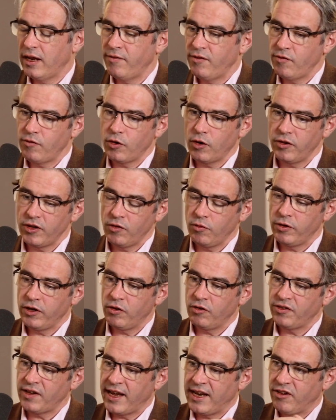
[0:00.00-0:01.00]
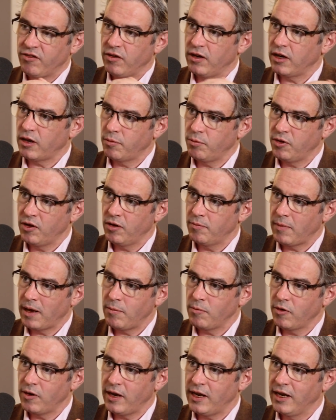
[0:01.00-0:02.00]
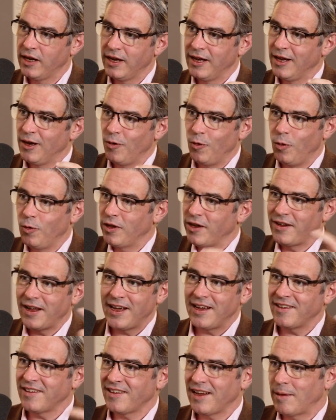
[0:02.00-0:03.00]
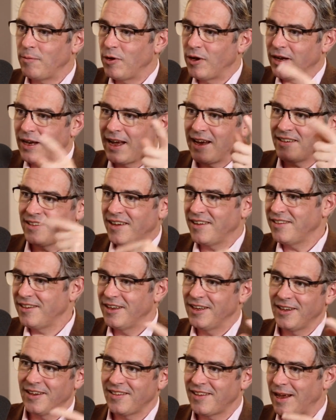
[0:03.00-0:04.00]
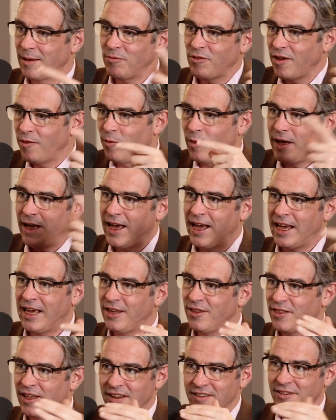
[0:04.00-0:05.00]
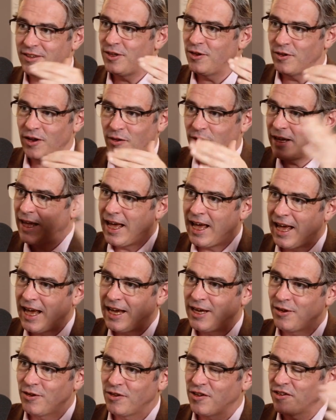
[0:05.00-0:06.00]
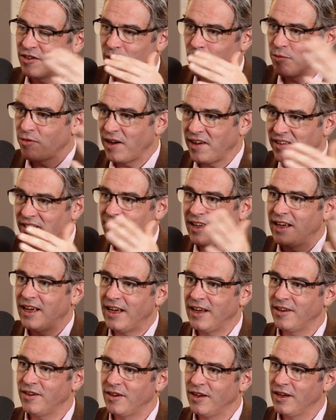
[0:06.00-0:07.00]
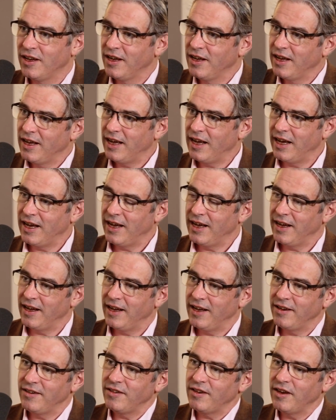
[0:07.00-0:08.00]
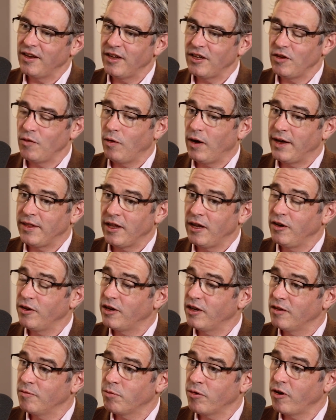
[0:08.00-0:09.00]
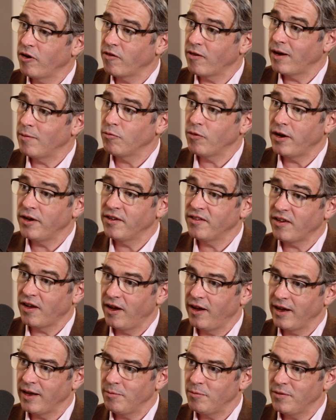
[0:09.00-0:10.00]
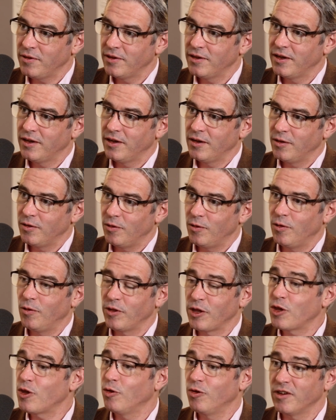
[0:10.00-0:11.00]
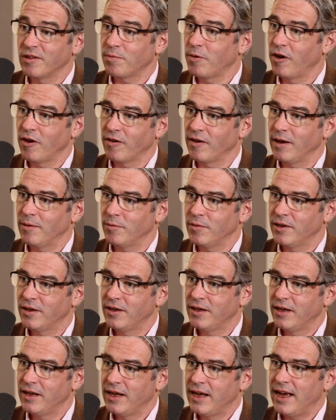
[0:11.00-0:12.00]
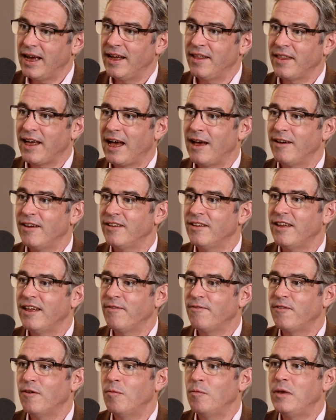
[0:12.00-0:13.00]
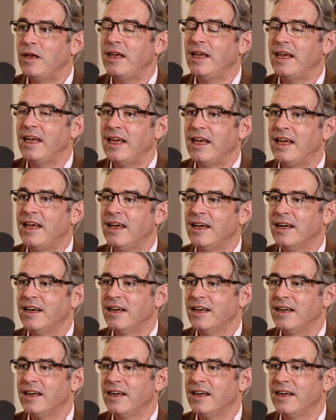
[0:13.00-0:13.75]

if you've got all your data in a computer memory, all the data is the same. You can access it in the same way. There's you don't care. You just compress it, and and uh, you either look at the program runtime mm-hmm. or the shortest program, and that for me,